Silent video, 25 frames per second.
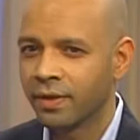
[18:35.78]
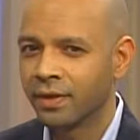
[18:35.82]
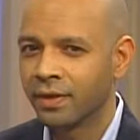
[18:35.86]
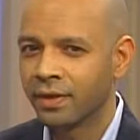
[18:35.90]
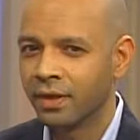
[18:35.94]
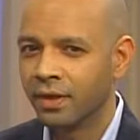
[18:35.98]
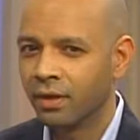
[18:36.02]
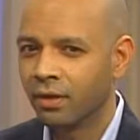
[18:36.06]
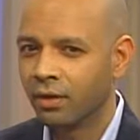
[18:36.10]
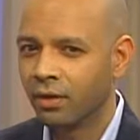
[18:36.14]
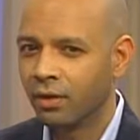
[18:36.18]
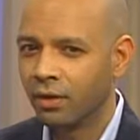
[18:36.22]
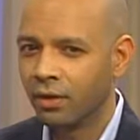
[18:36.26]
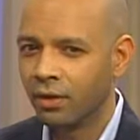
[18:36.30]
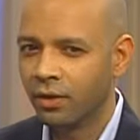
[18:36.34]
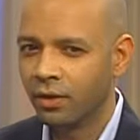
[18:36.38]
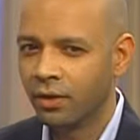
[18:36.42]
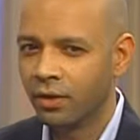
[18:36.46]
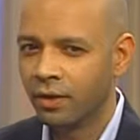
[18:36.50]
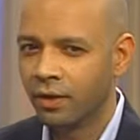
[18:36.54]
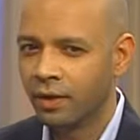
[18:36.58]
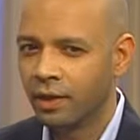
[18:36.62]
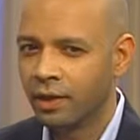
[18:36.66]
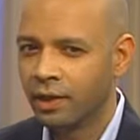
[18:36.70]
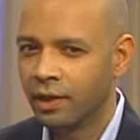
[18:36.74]
thing
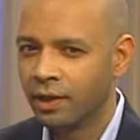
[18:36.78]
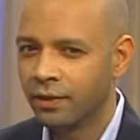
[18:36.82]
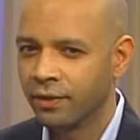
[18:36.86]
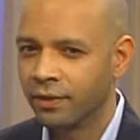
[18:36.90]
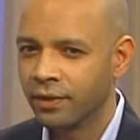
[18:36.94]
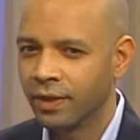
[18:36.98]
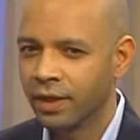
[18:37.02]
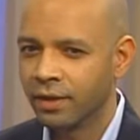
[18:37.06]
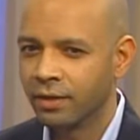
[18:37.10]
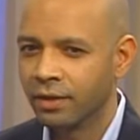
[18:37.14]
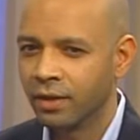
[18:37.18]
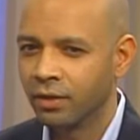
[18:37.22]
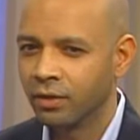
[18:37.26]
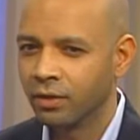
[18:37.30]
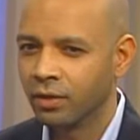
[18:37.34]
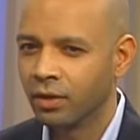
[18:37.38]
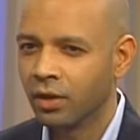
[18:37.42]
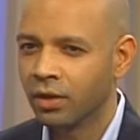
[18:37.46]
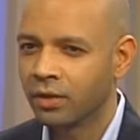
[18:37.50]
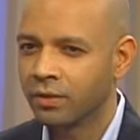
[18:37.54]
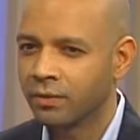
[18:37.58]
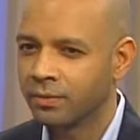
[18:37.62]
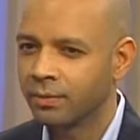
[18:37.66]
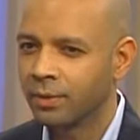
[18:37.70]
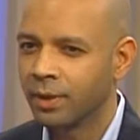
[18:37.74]
that a
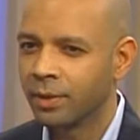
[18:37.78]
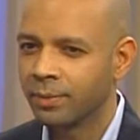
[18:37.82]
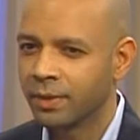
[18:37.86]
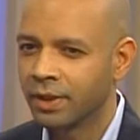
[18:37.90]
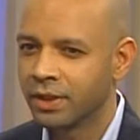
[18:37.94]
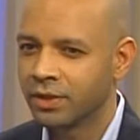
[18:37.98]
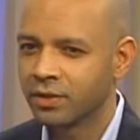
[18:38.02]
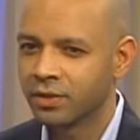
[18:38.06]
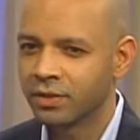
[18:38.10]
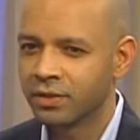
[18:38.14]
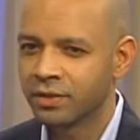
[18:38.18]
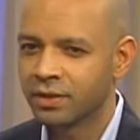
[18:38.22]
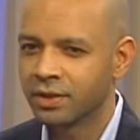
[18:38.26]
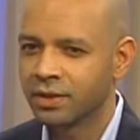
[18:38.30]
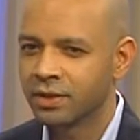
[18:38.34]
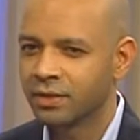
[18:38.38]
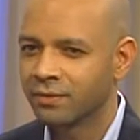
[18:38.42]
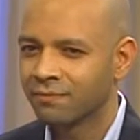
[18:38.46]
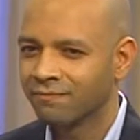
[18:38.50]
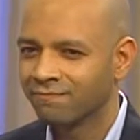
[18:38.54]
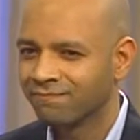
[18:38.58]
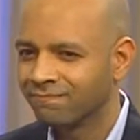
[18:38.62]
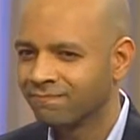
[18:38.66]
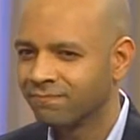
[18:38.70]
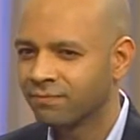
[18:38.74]
lot of my
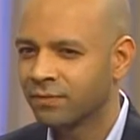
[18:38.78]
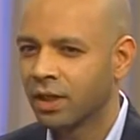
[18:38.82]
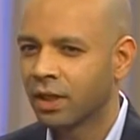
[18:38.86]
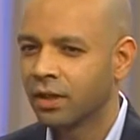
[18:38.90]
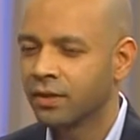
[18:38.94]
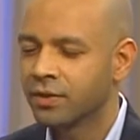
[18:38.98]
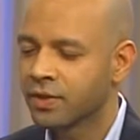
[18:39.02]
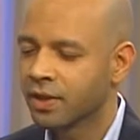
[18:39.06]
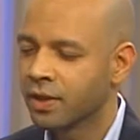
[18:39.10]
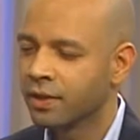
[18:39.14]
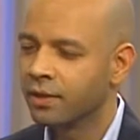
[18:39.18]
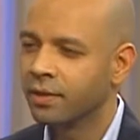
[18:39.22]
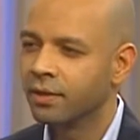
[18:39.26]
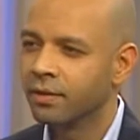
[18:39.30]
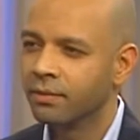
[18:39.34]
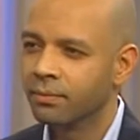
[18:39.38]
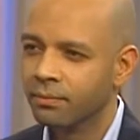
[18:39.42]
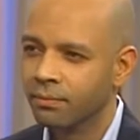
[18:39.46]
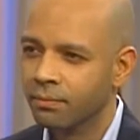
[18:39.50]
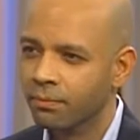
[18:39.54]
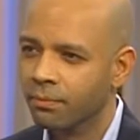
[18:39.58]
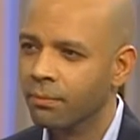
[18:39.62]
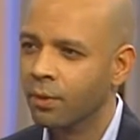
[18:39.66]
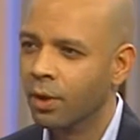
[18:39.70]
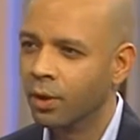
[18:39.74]
patients, I'll say
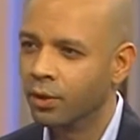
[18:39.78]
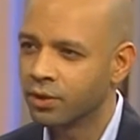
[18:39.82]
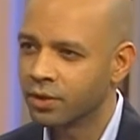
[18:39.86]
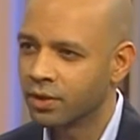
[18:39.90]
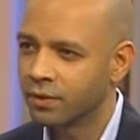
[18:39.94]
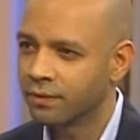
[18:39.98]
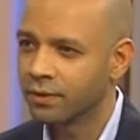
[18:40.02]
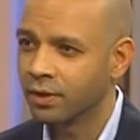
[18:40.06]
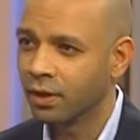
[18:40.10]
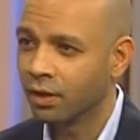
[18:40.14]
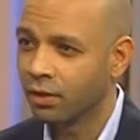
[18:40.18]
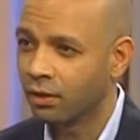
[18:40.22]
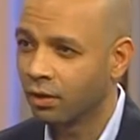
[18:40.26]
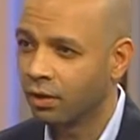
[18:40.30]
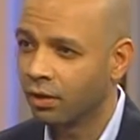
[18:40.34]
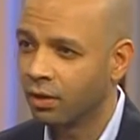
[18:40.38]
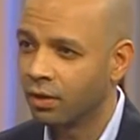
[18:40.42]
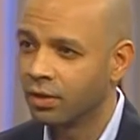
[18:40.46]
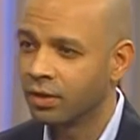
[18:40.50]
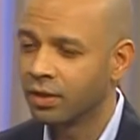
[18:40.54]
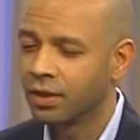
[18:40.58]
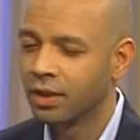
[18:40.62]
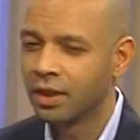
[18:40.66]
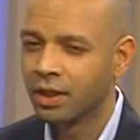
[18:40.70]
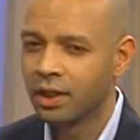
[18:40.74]
most if not
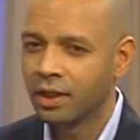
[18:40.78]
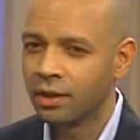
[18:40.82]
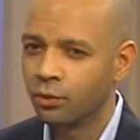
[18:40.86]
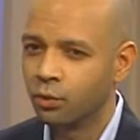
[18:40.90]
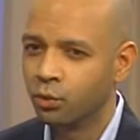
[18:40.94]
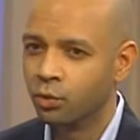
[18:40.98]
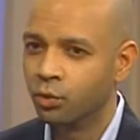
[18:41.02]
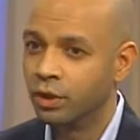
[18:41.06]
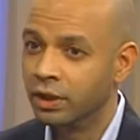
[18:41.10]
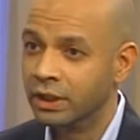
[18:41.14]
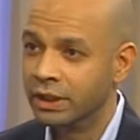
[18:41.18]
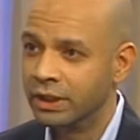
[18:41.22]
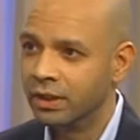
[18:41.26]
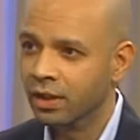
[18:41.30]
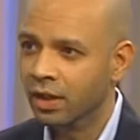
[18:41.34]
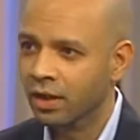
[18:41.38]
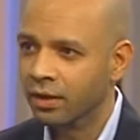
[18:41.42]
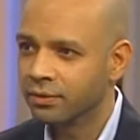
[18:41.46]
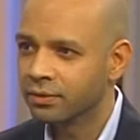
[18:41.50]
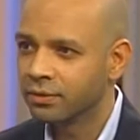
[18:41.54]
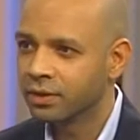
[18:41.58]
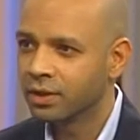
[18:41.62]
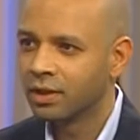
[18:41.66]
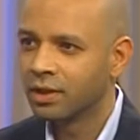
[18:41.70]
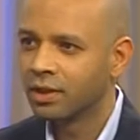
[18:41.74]
all, really
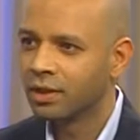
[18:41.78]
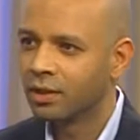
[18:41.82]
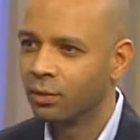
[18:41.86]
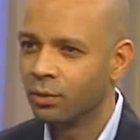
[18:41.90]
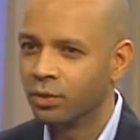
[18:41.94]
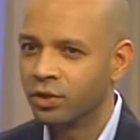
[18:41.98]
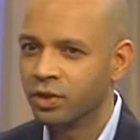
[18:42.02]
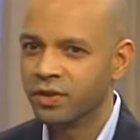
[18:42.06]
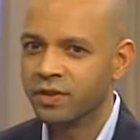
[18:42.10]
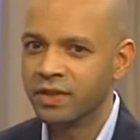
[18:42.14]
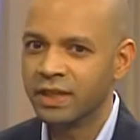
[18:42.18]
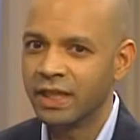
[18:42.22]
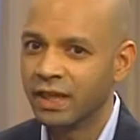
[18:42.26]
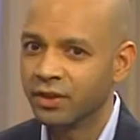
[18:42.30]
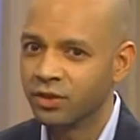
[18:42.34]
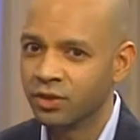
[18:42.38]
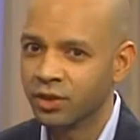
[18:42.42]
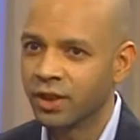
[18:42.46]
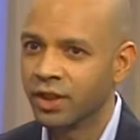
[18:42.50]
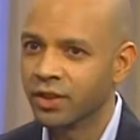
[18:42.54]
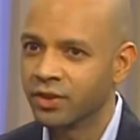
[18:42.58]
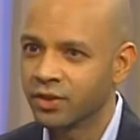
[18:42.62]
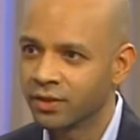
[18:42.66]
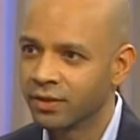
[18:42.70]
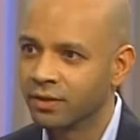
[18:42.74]
love, which is the
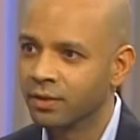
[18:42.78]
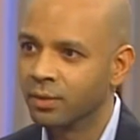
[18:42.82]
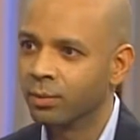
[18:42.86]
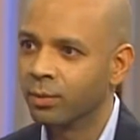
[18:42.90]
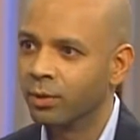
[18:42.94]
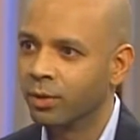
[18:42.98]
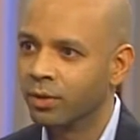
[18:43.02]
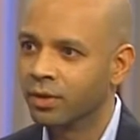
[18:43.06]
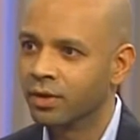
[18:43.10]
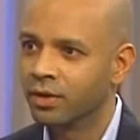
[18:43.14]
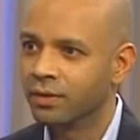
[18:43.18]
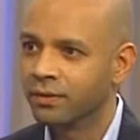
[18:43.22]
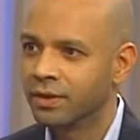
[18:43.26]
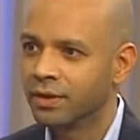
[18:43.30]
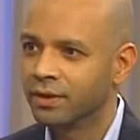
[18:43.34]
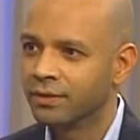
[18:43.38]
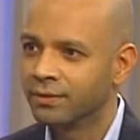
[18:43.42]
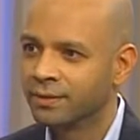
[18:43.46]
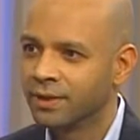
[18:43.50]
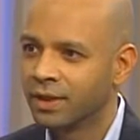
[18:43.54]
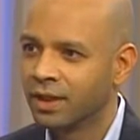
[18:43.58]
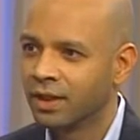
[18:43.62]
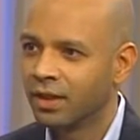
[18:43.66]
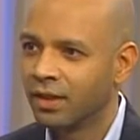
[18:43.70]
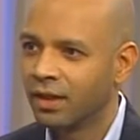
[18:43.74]
education component of it.
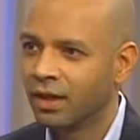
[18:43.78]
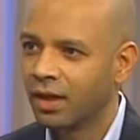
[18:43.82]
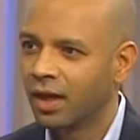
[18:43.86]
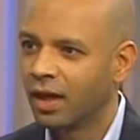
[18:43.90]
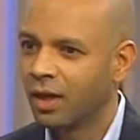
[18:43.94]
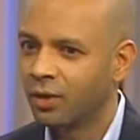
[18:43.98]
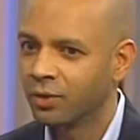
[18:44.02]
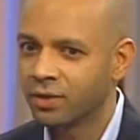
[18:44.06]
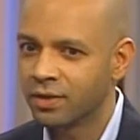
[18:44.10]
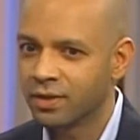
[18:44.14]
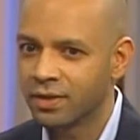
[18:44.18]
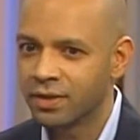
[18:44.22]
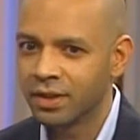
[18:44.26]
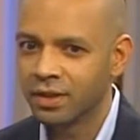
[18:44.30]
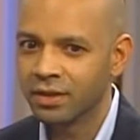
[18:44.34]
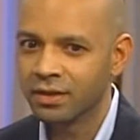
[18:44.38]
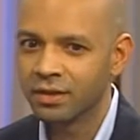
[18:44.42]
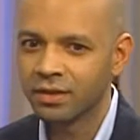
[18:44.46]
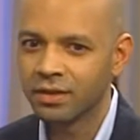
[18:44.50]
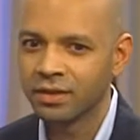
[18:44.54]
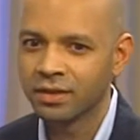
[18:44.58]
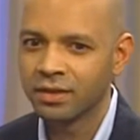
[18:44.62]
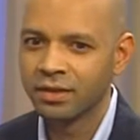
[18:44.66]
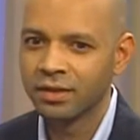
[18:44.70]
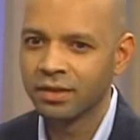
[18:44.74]
How to
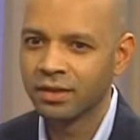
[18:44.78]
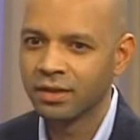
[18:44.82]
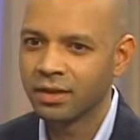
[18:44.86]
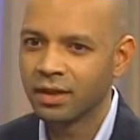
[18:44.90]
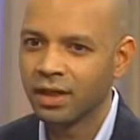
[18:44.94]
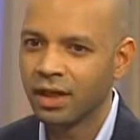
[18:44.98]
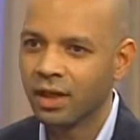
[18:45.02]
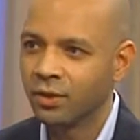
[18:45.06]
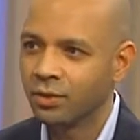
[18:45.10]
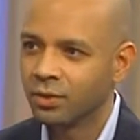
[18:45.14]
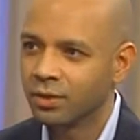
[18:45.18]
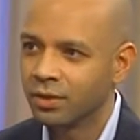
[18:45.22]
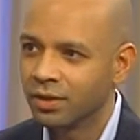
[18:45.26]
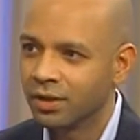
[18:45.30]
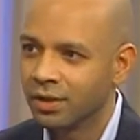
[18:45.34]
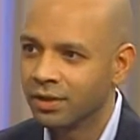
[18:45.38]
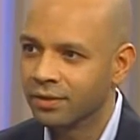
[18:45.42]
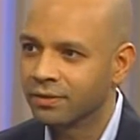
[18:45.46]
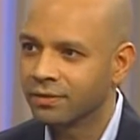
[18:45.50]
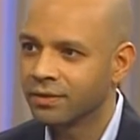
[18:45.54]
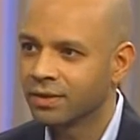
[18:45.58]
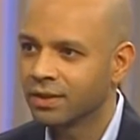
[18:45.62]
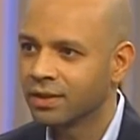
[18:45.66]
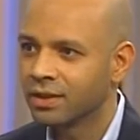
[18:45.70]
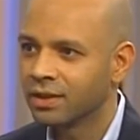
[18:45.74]
sit, how to
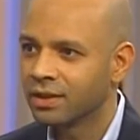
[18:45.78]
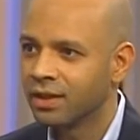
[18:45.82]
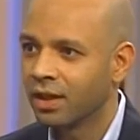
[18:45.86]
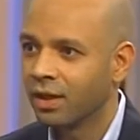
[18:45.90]
lift,